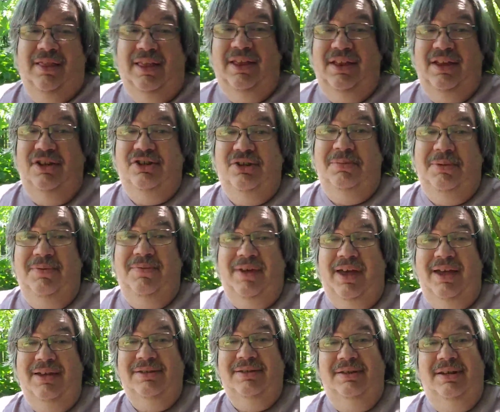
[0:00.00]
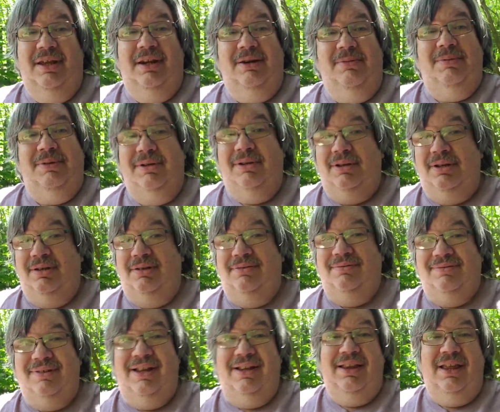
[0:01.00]
that they should be vaccinated, but
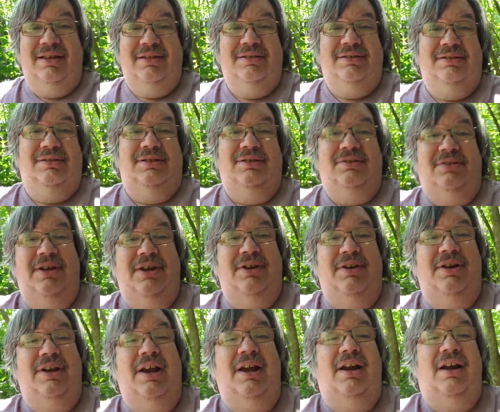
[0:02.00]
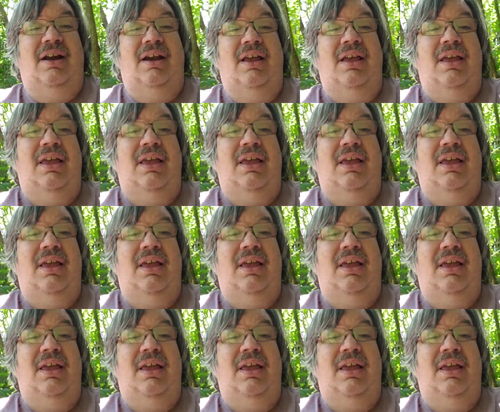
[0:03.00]
that, that's still here and there.